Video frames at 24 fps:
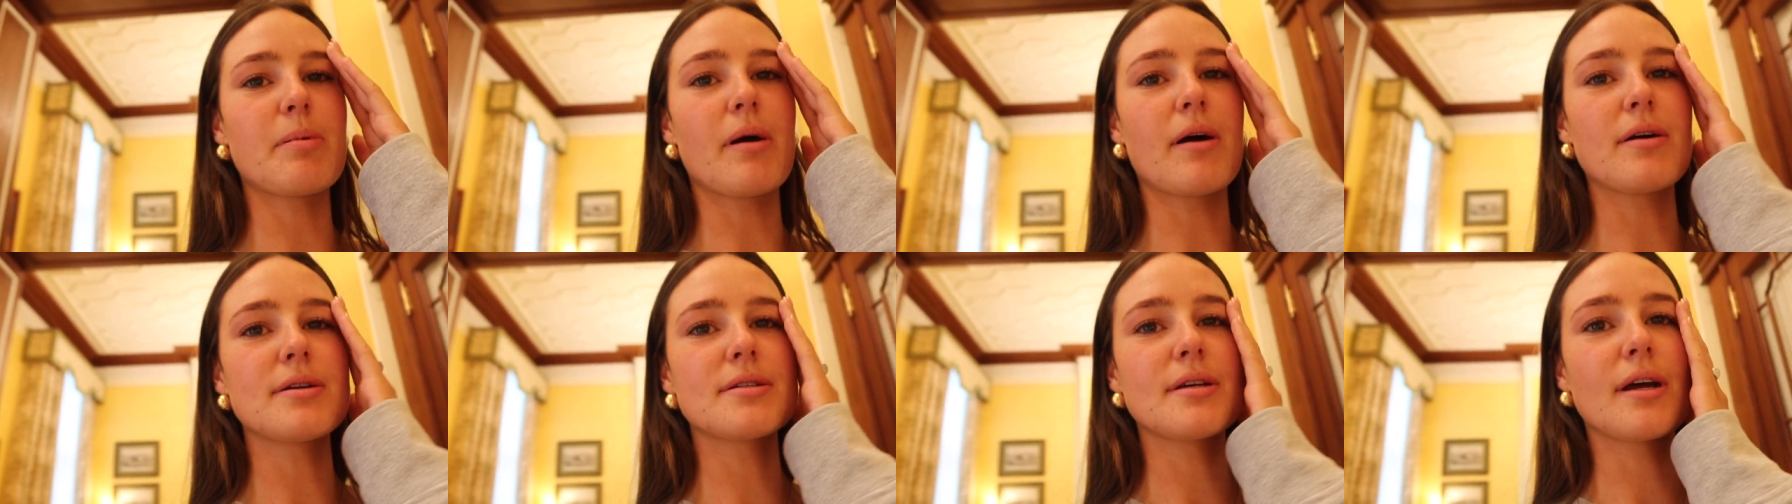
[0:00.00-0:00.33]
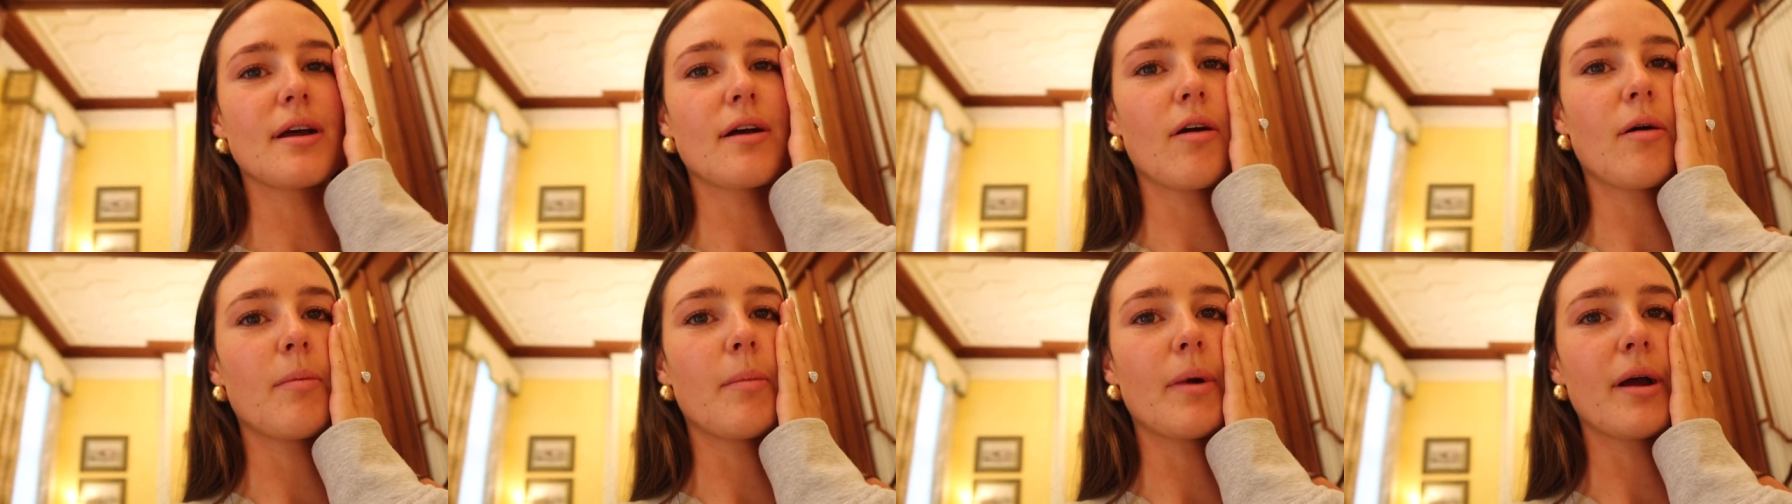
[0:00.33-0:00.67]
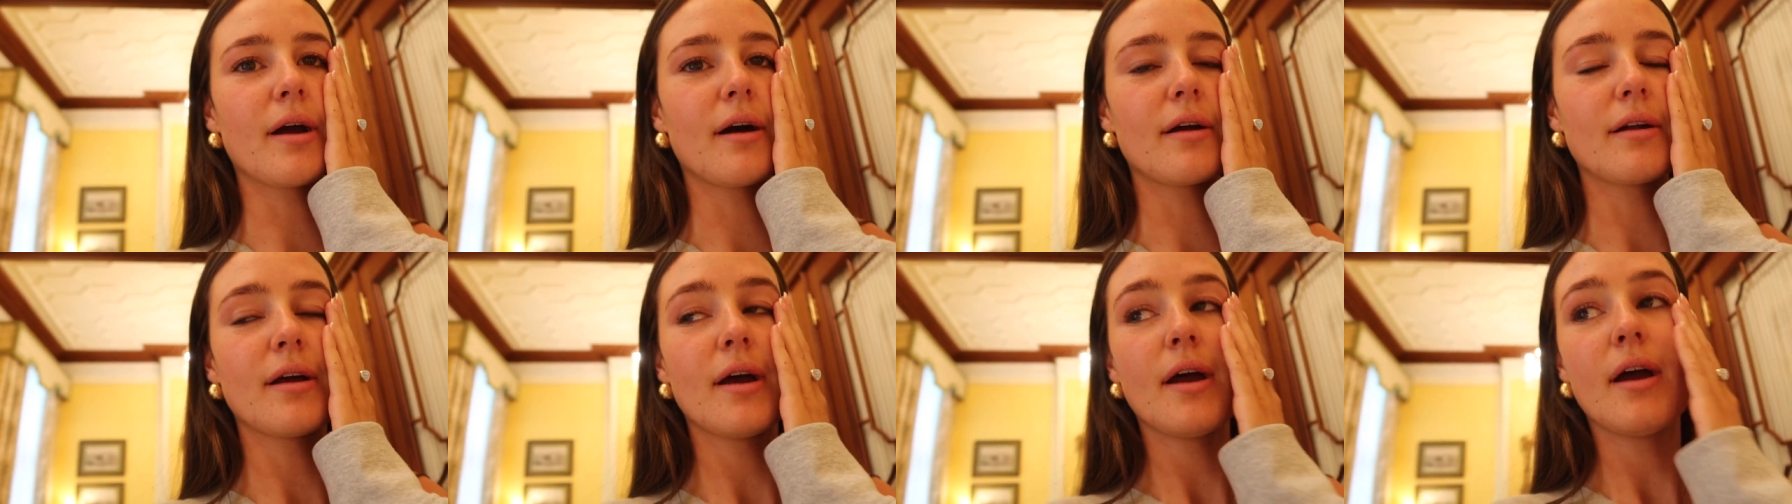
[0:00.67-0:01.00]
I was like, oh my
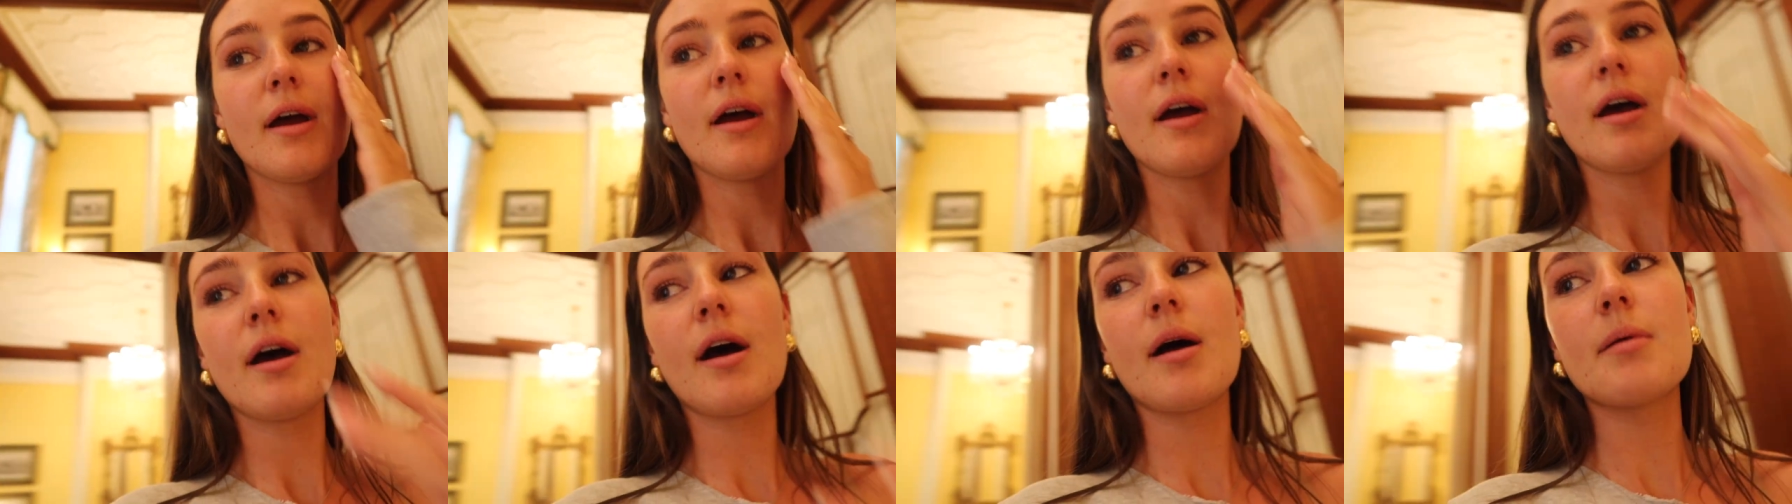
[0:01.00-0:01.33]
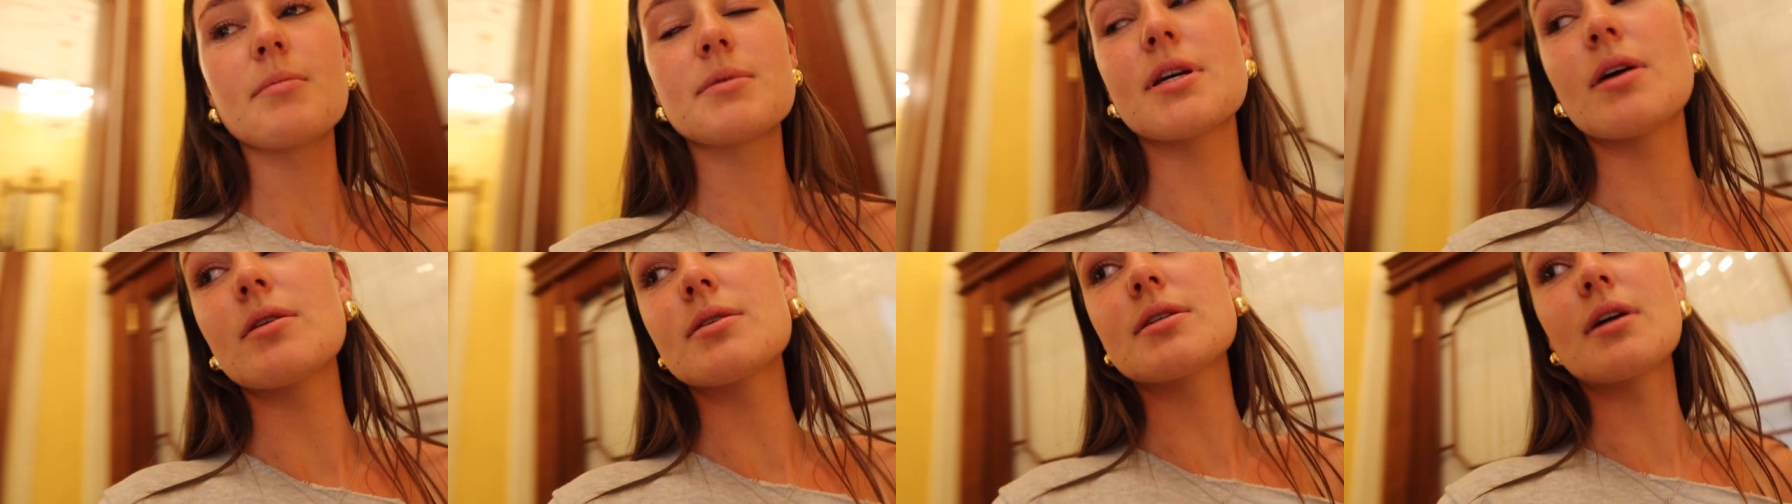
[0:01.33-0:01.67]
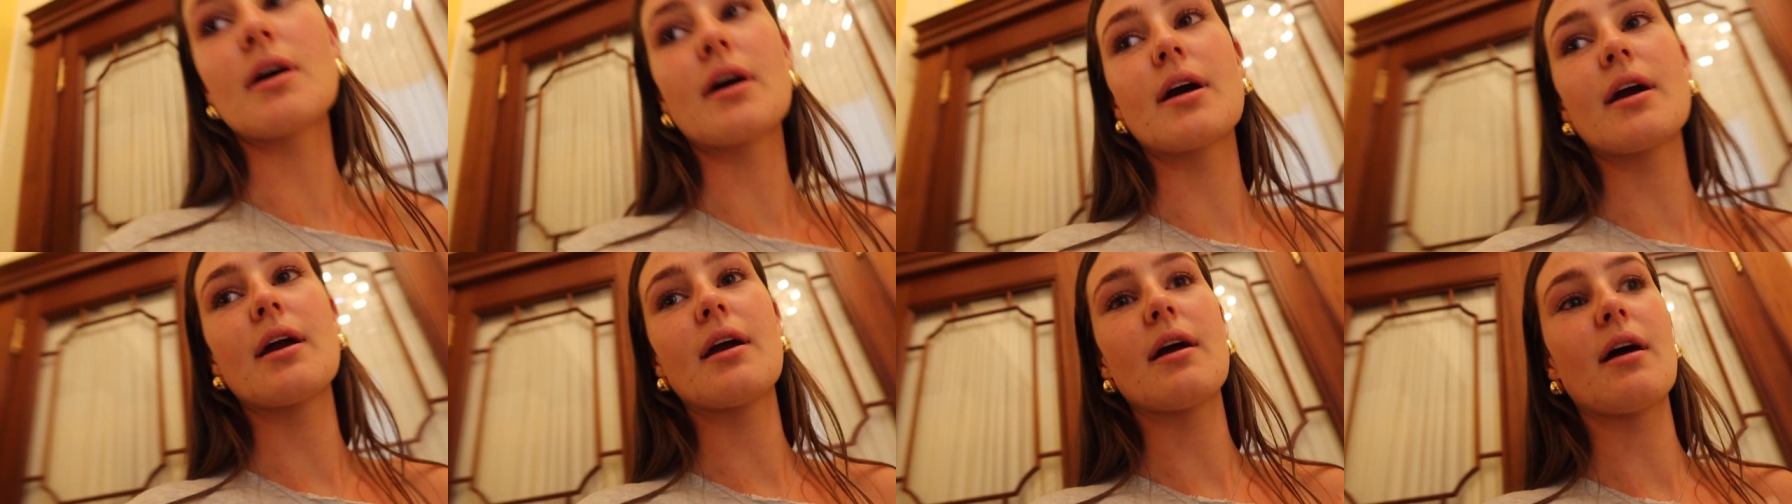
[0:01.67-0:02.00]
god, I'm so
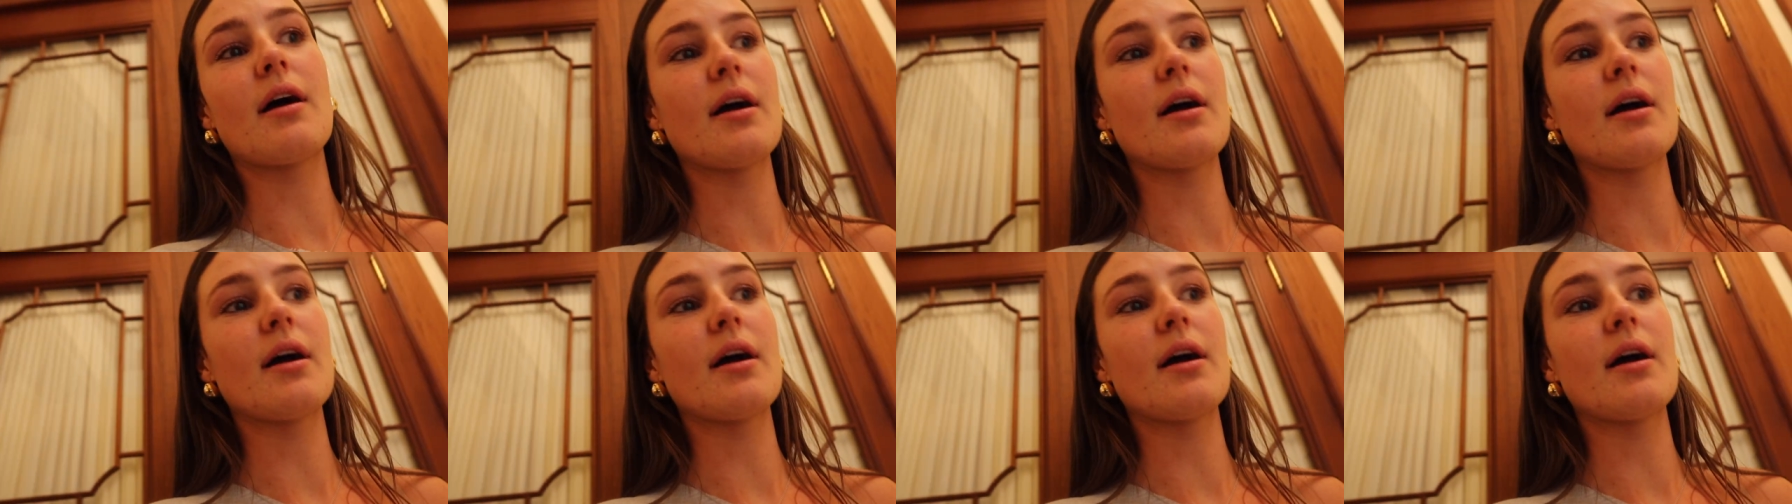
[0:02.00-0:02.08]
sorry.